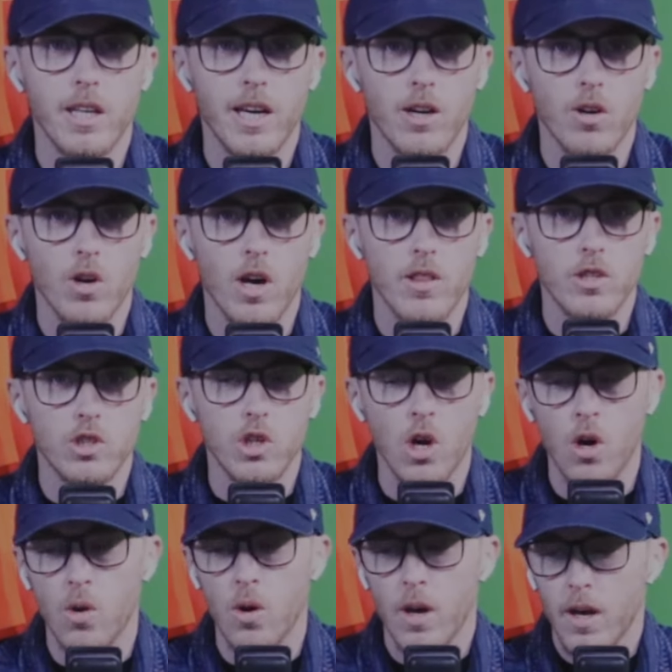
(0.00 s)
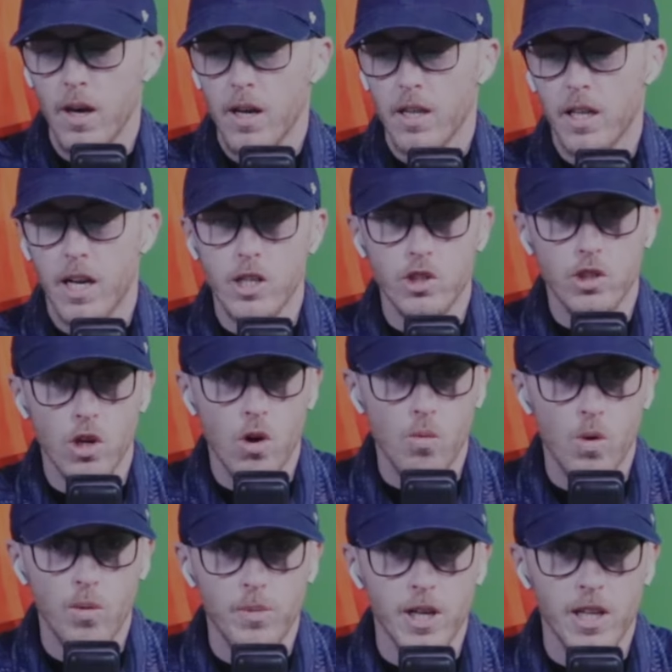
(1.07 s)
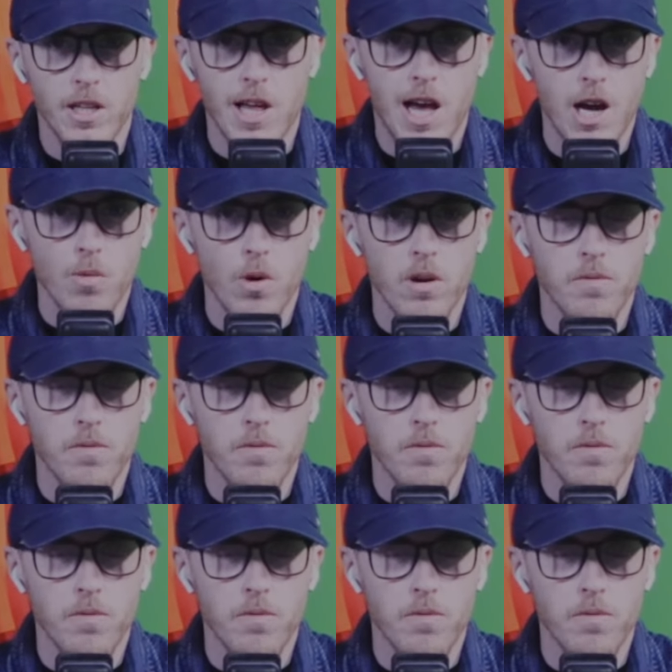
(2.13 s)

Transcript: later on the show. Today's show won't be a long one.